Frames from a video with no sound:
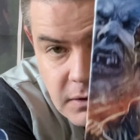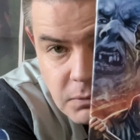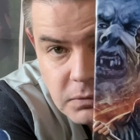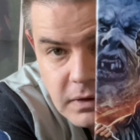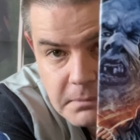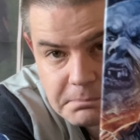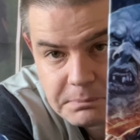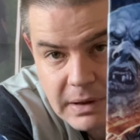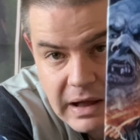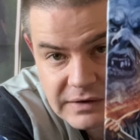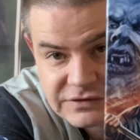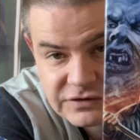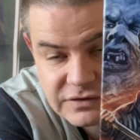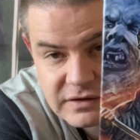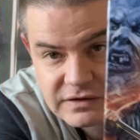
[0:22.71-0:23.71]
We'll
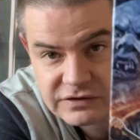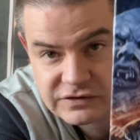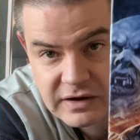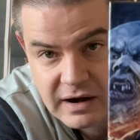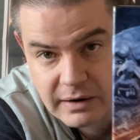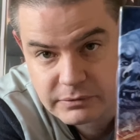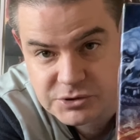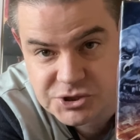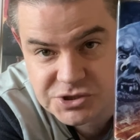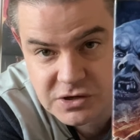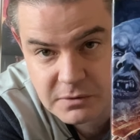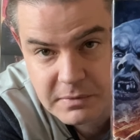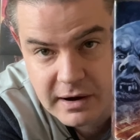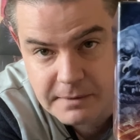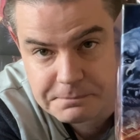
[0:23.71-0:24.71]
unbox this and I will
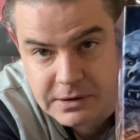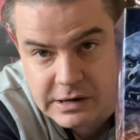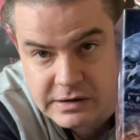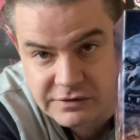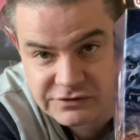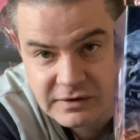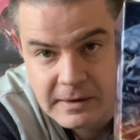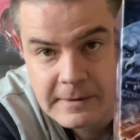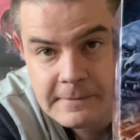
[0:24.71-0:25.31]
share my opinion.